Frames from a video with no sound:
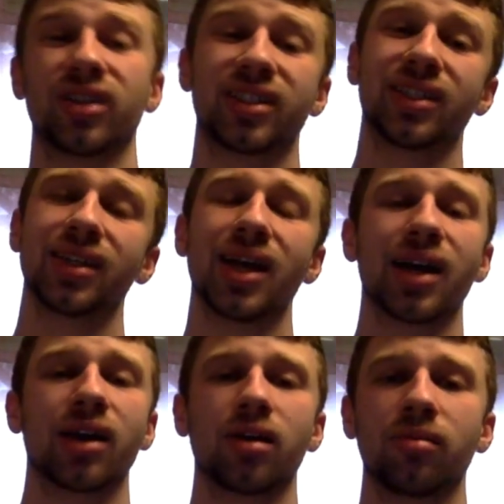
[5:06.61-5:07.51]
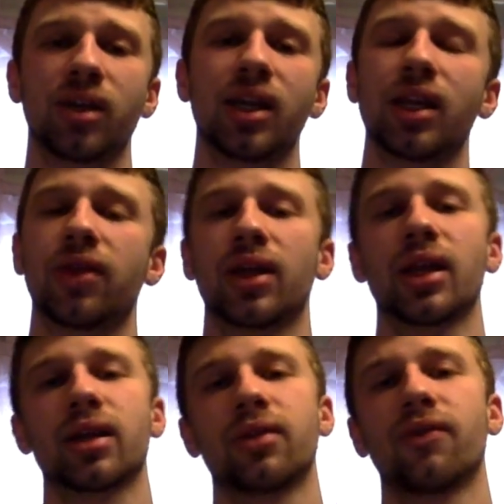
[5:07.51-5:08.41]
It's not gonna be anything
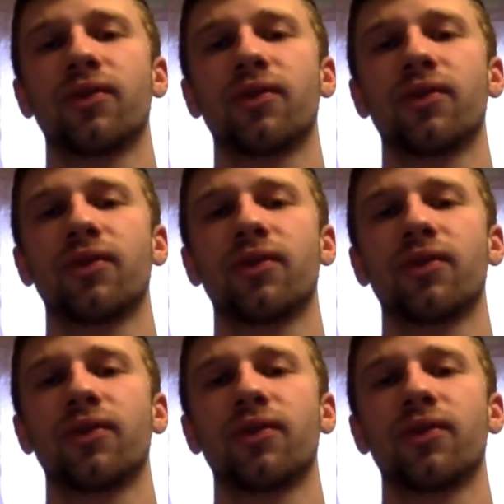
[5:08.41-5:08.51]
like the